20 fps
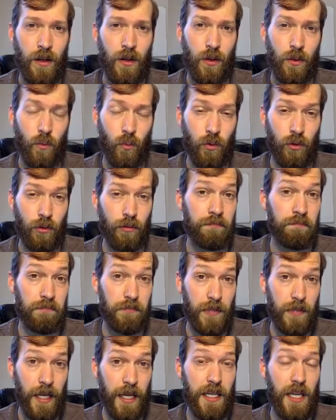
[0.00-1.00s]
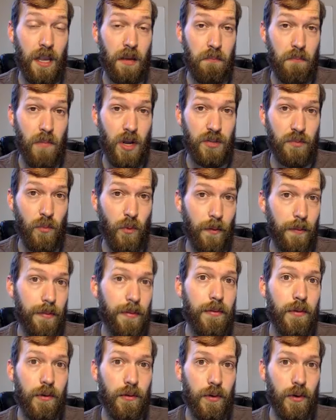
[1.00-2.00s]
We'll take a much more
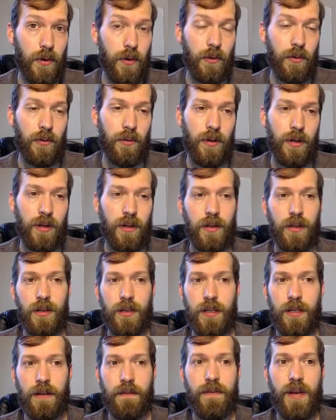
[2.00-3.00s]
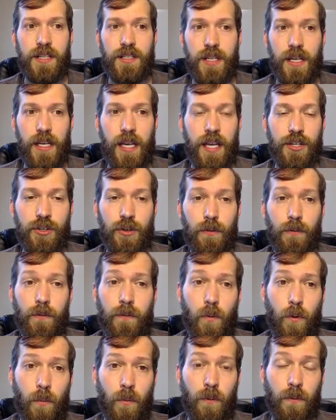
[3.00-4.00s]
thorough investigation of
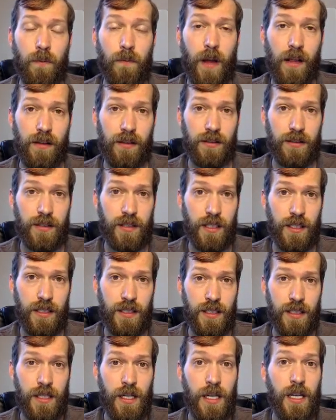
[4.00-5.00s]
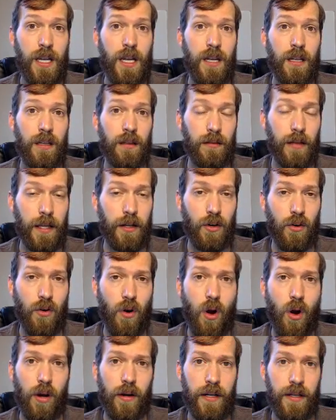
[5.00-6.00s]
formal fallacies later
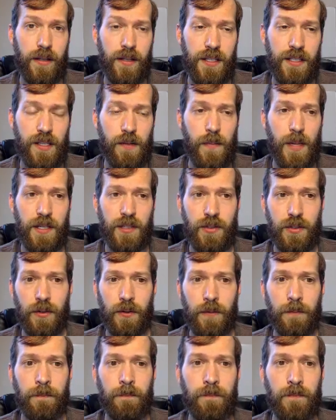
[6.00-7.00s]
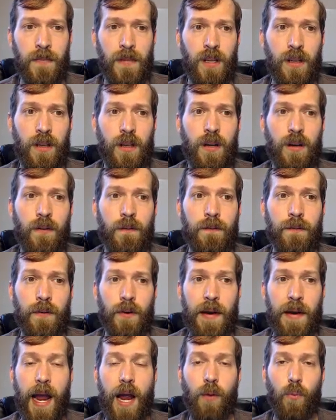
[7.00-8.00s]
on in the semester. For
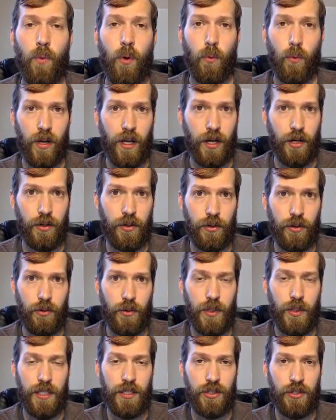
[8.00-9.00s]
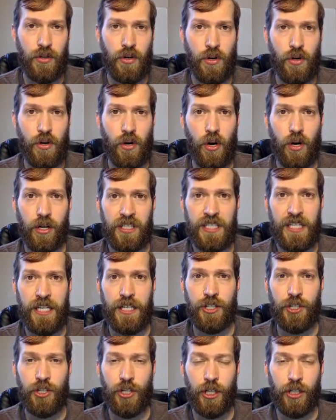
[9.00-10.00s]
now, what we're going to do is turn our
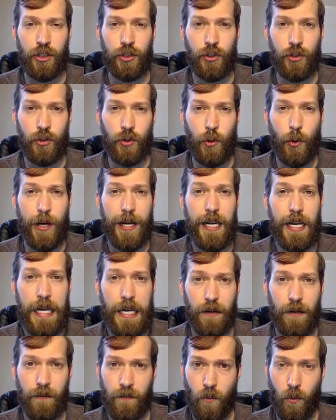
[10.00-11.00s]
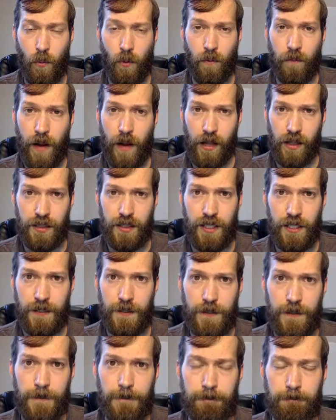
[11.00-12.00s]
attention to informal fallacies.